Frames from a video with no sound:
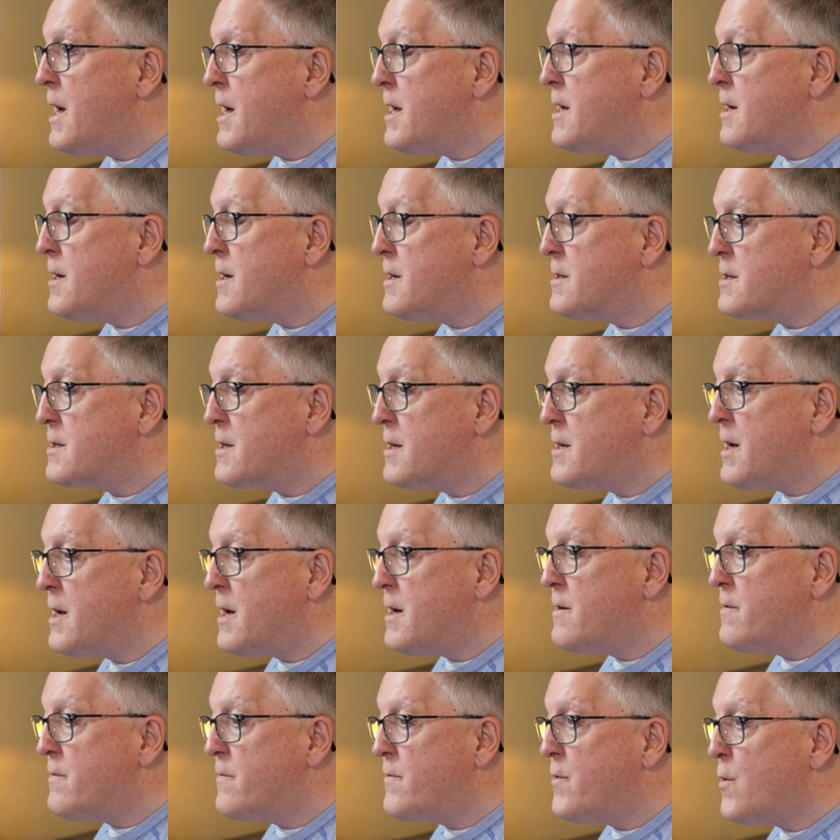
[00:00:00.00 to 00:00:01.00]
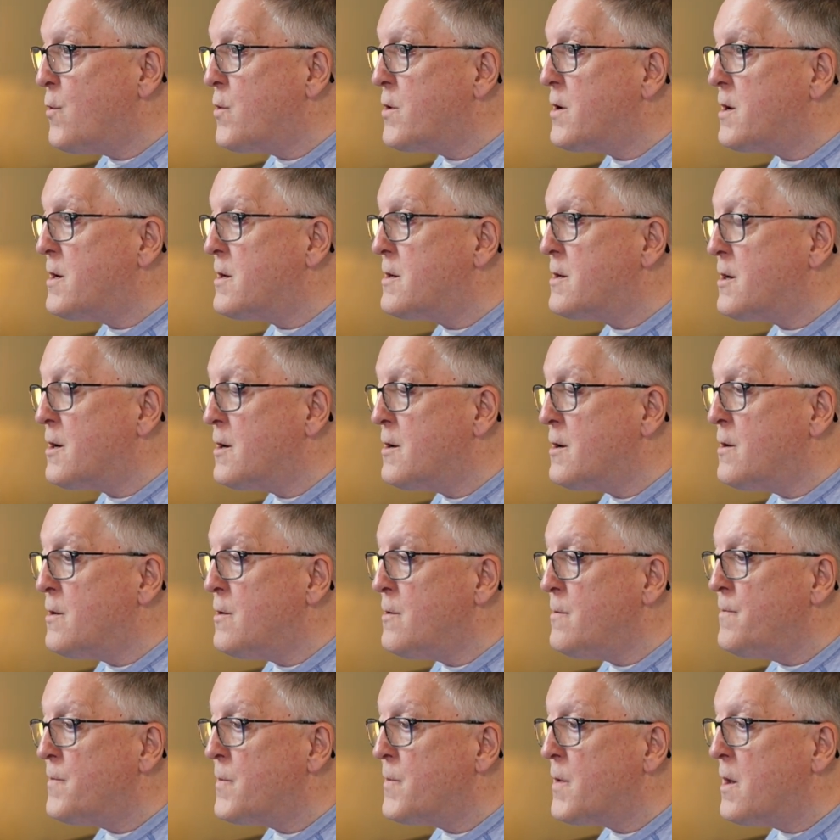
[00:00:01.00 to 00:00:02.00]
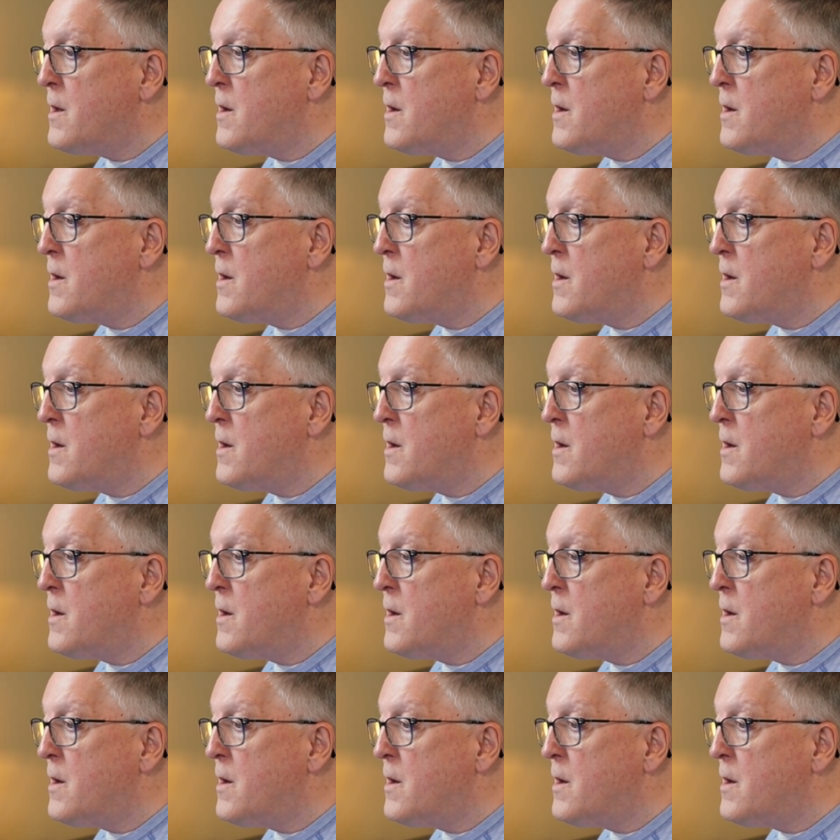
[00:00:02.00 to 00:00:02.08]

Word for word: ASC 842